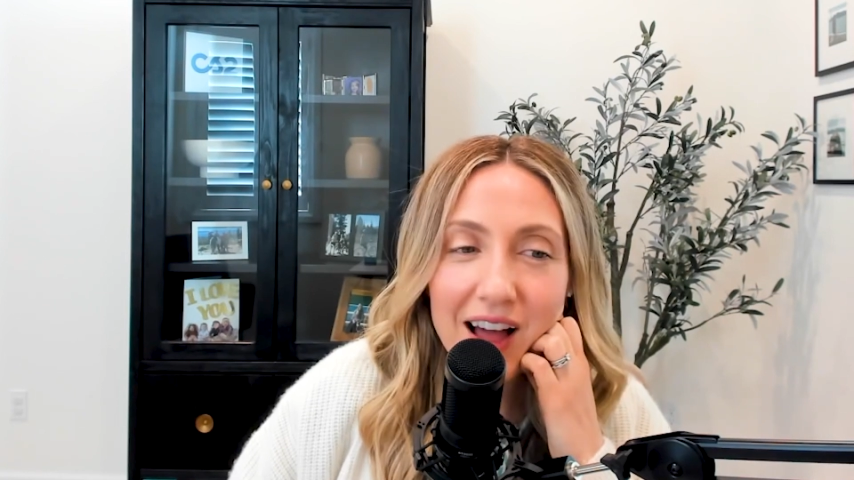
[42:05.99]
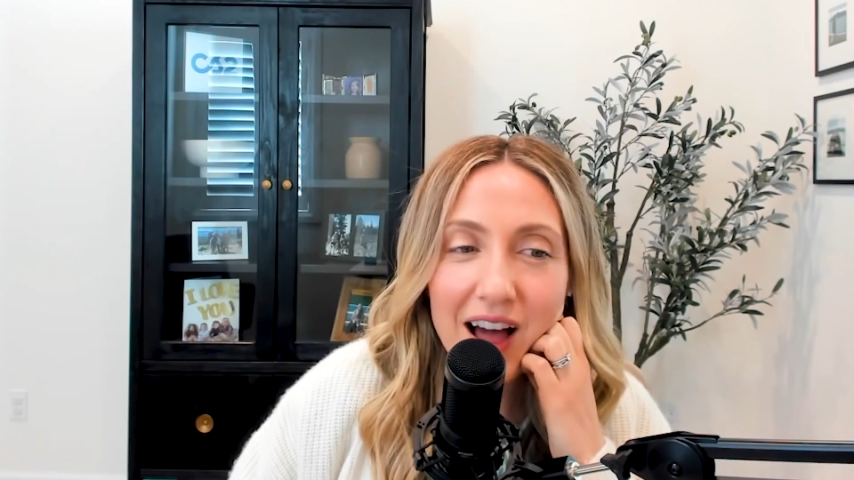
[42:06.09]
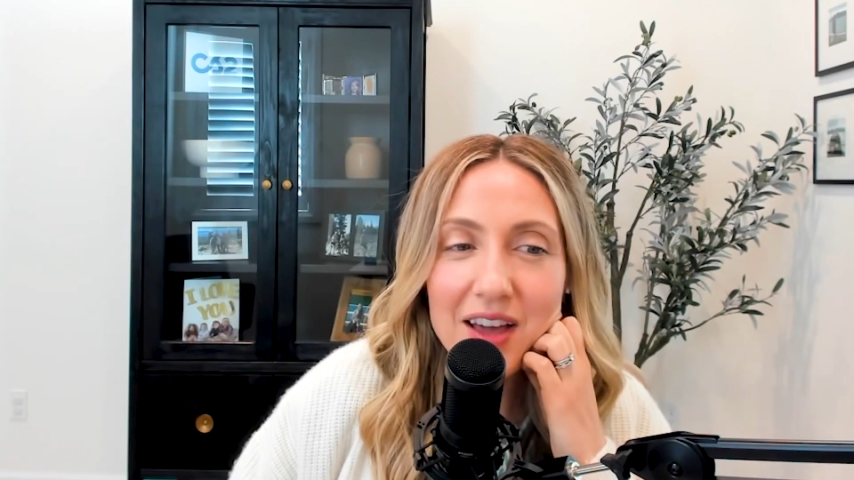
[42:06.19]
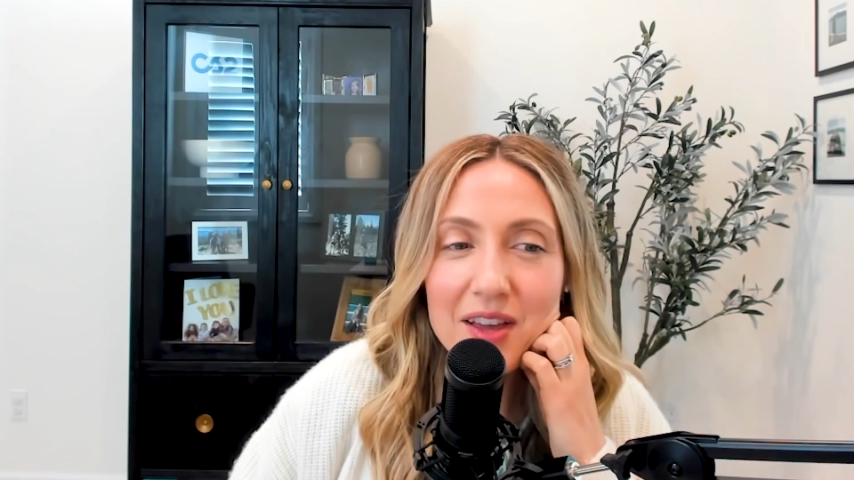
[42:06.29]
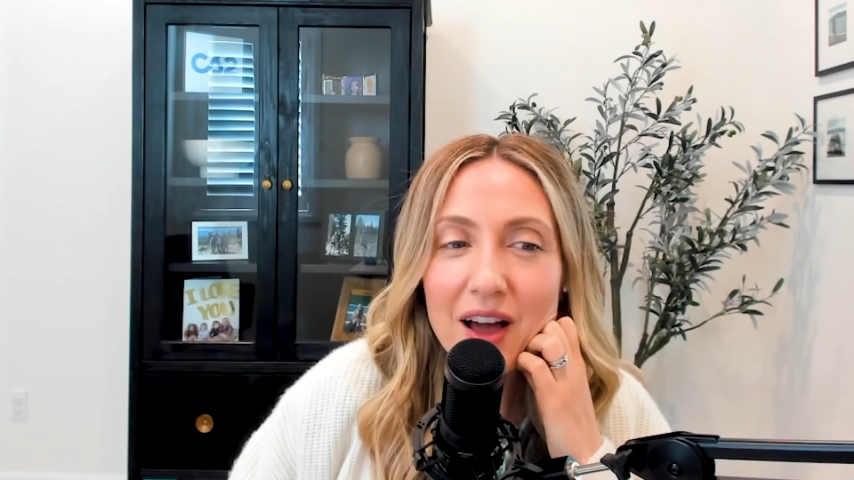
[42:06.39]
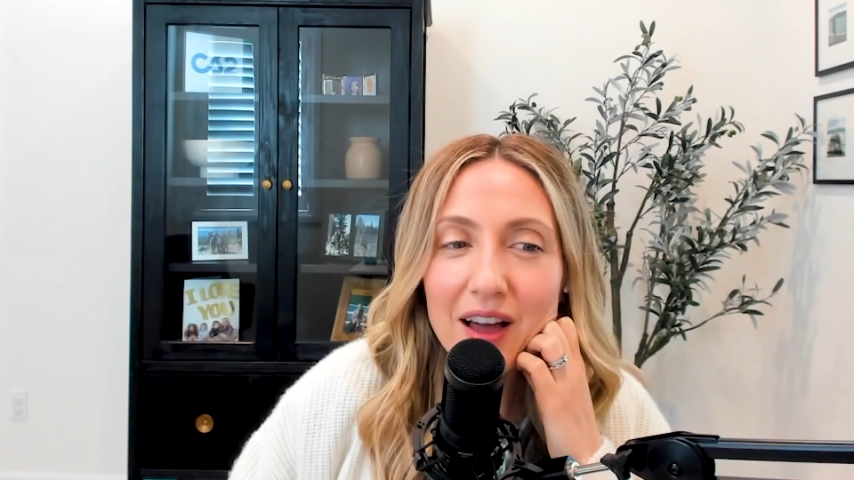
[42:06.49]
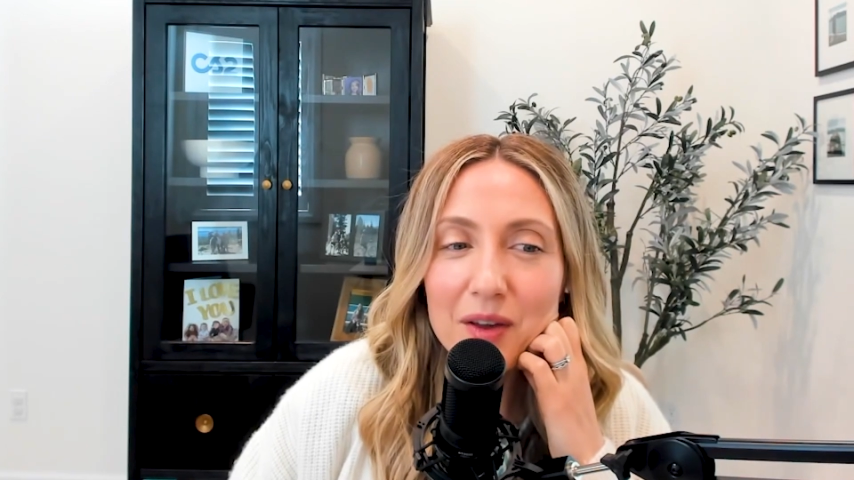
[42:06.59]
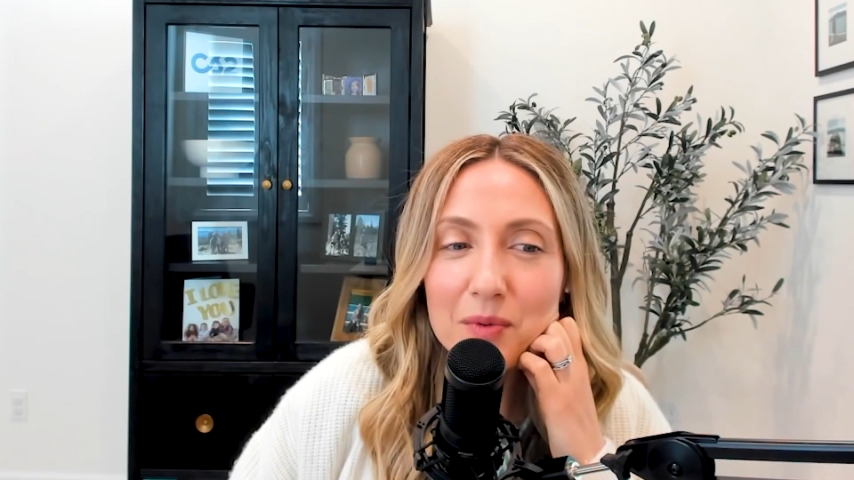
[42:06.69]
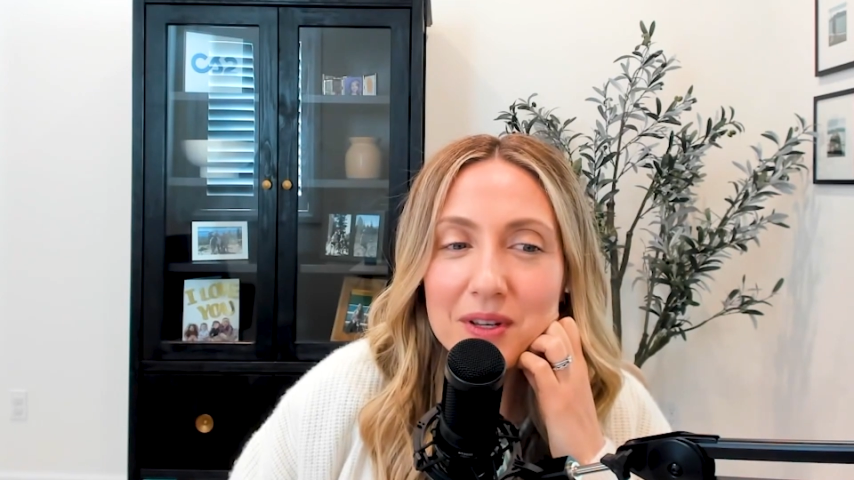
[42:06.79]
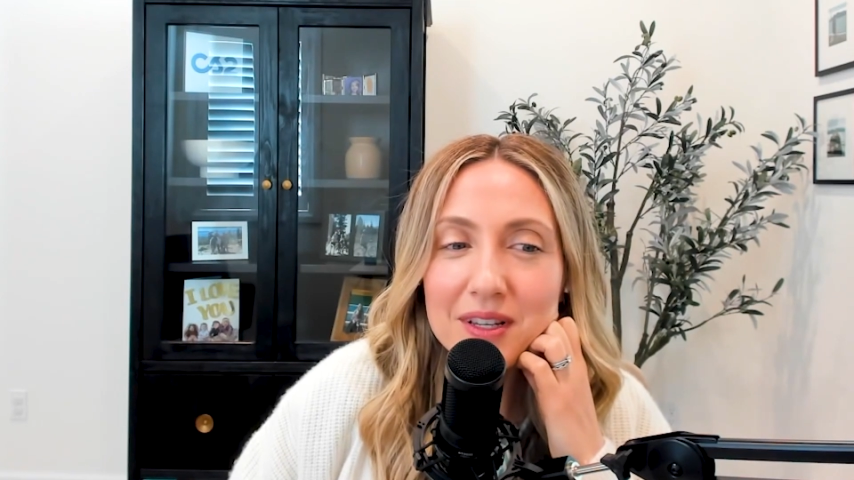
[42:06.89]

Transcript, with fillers: I I will